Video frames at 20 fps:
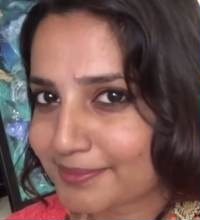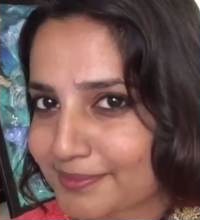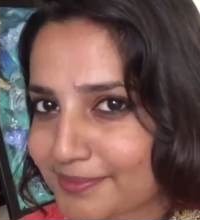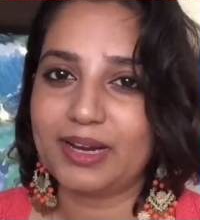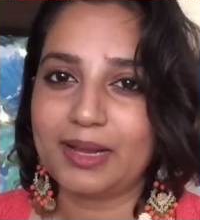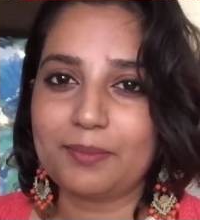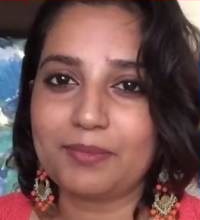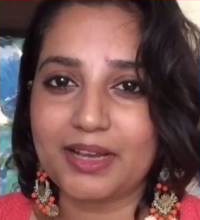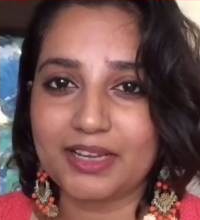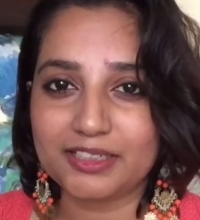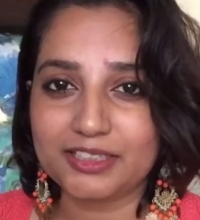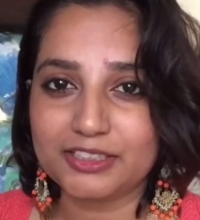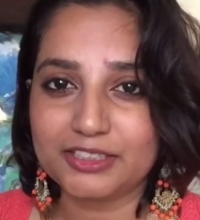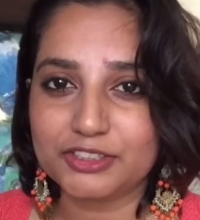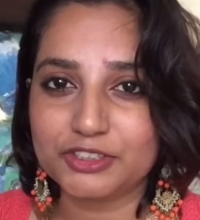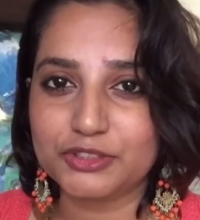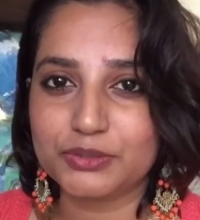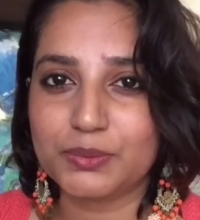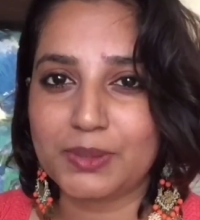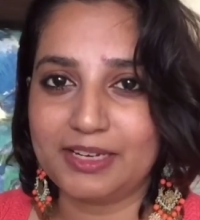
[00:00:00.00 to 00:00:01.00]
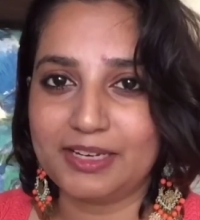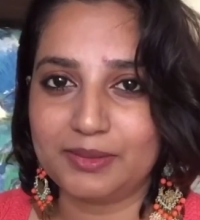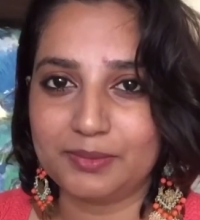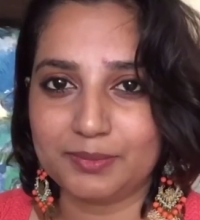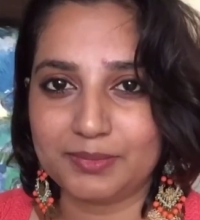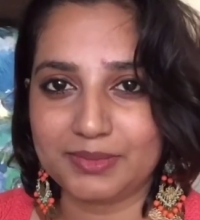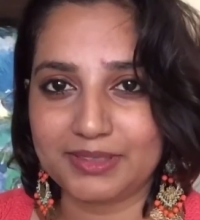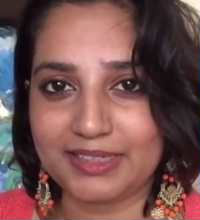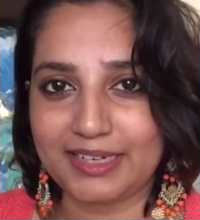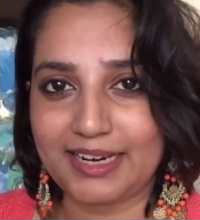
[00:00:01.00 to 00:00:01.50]
When I managed to
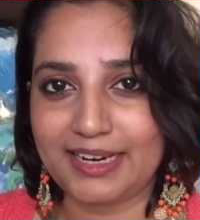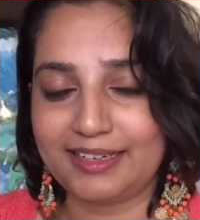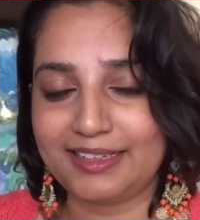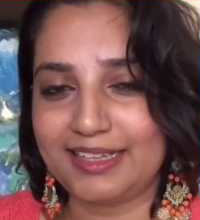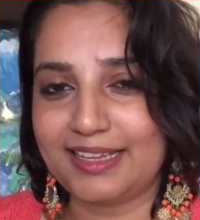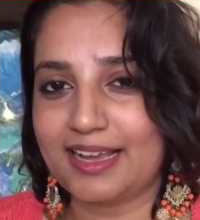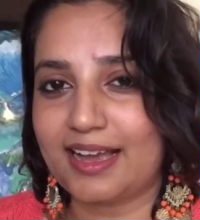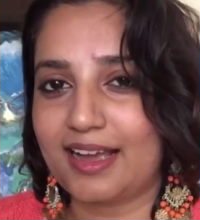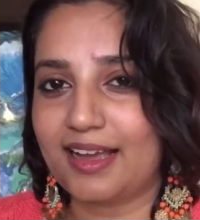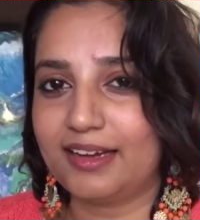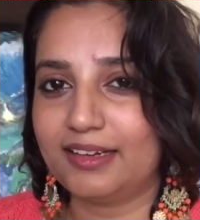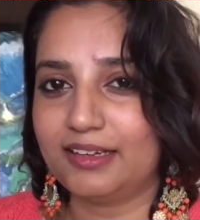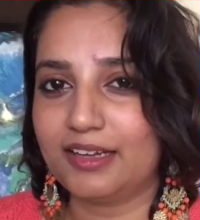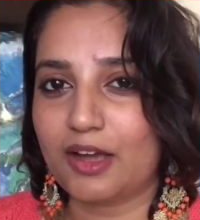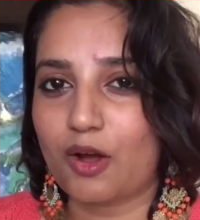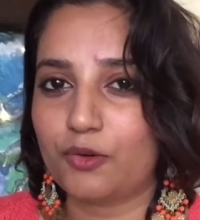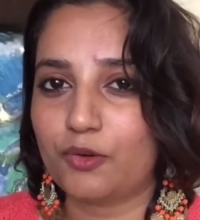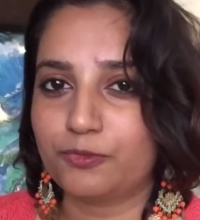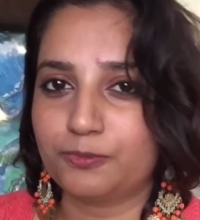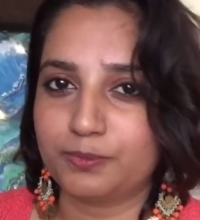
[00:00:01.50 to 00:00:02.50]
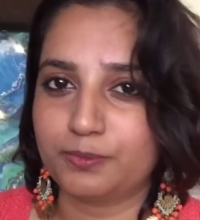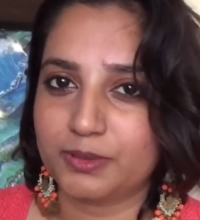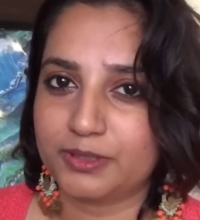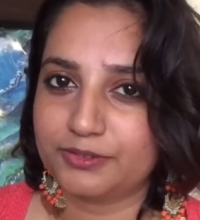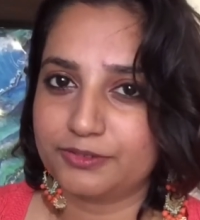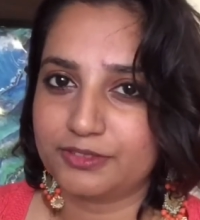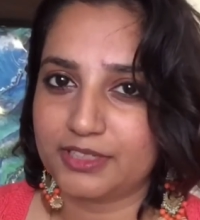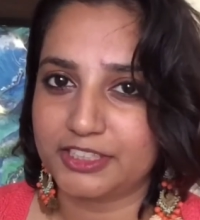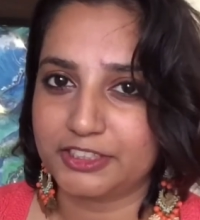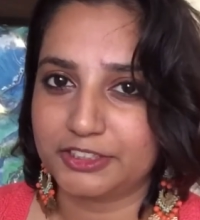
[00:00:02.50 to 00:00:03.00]
eliminate the idea of
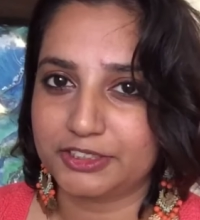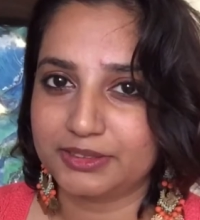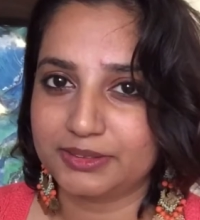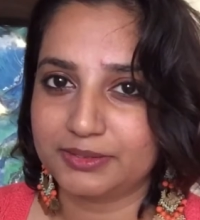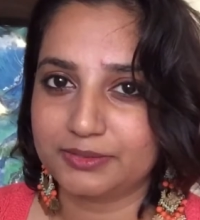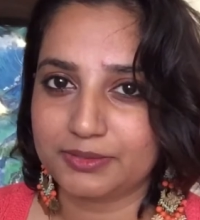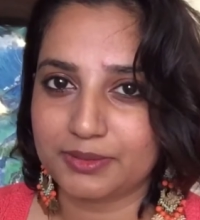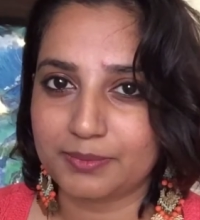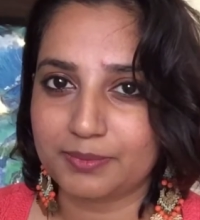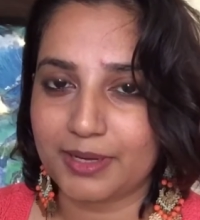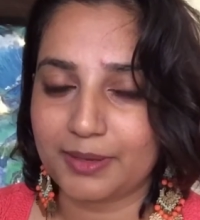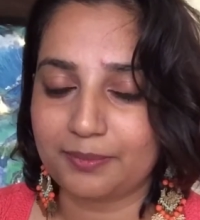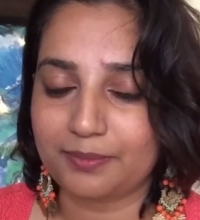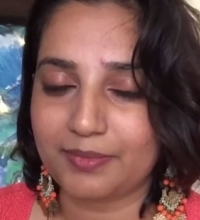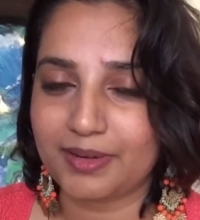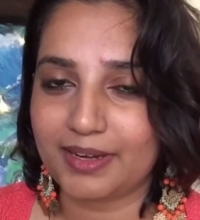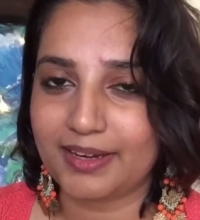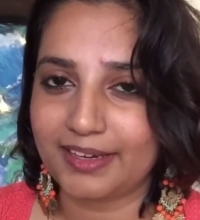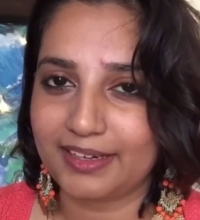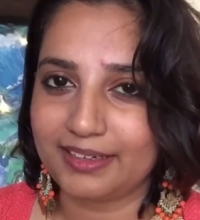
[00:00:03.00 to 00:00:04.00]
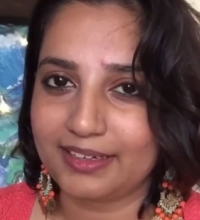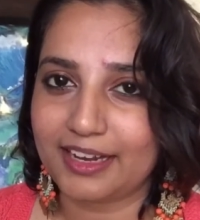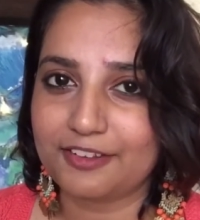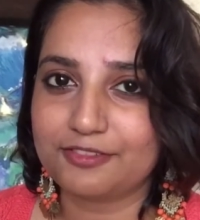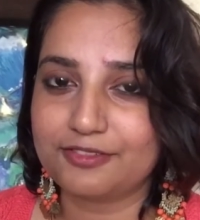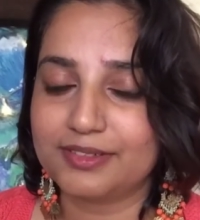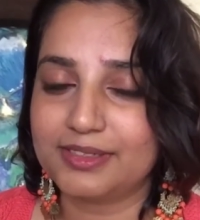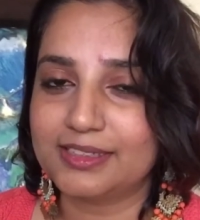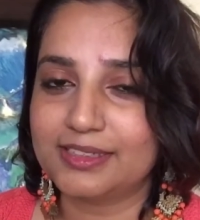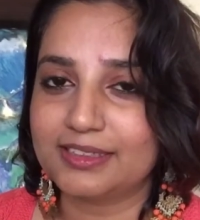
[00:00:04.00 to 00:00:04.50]
perfection from my mind, I
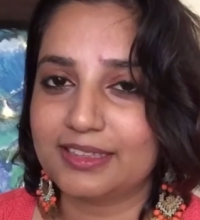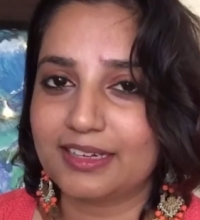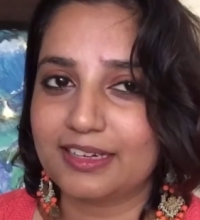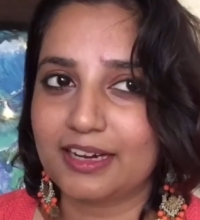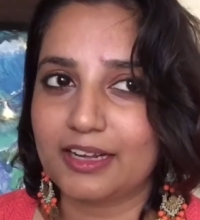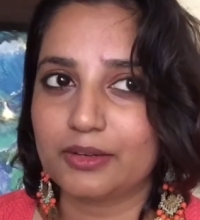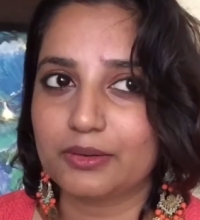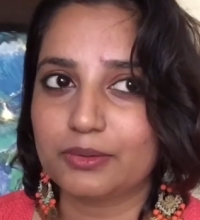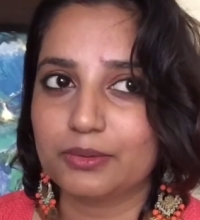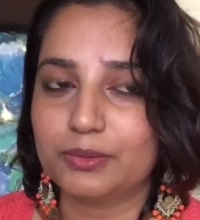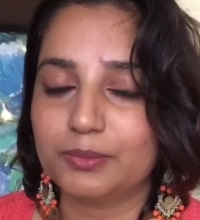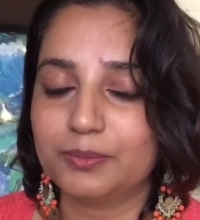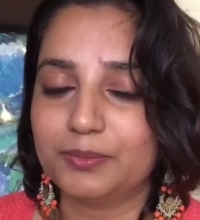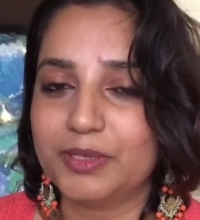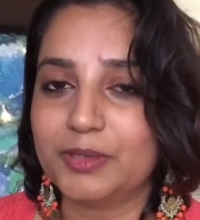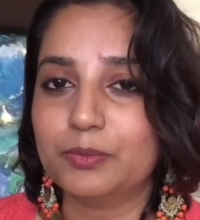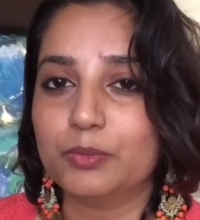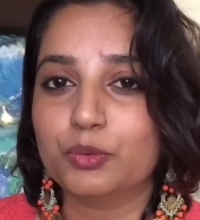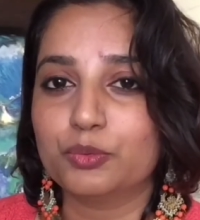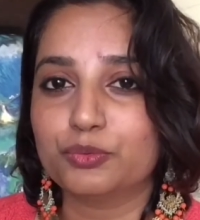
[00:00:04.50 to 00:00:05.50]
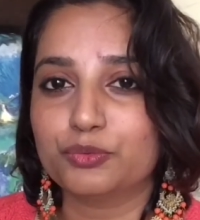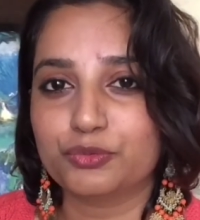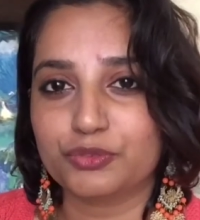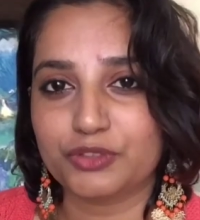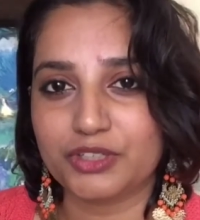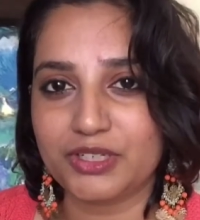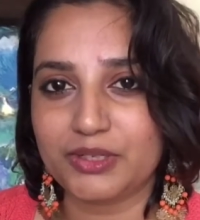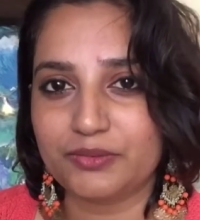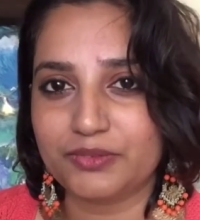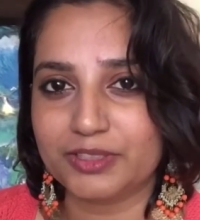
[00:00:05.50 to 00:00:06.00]
felt that I could be more
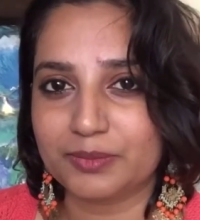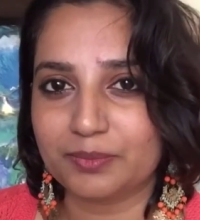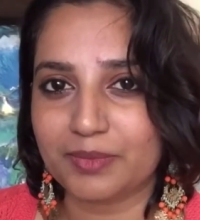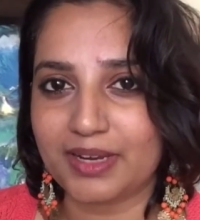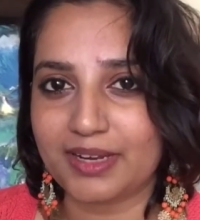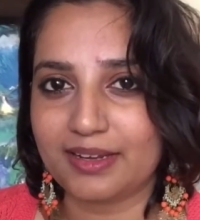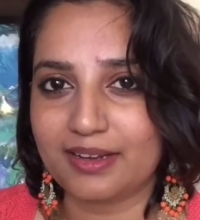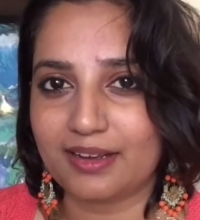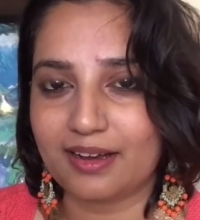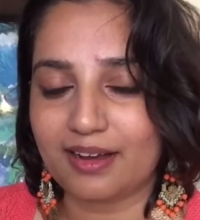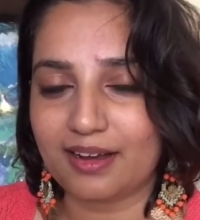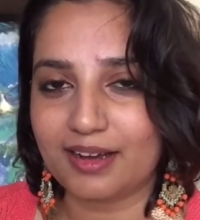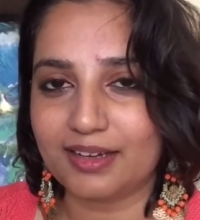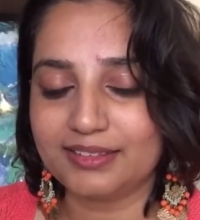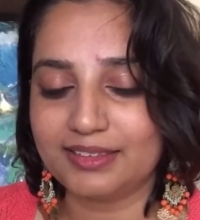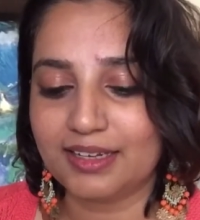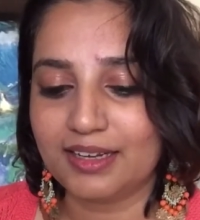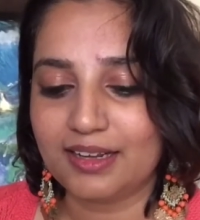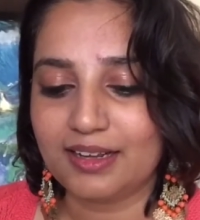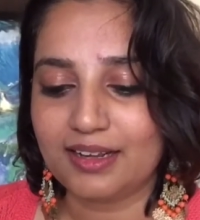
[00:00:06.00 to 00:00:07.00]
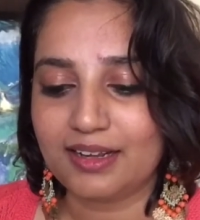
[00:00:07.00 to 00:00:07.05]
free with my art.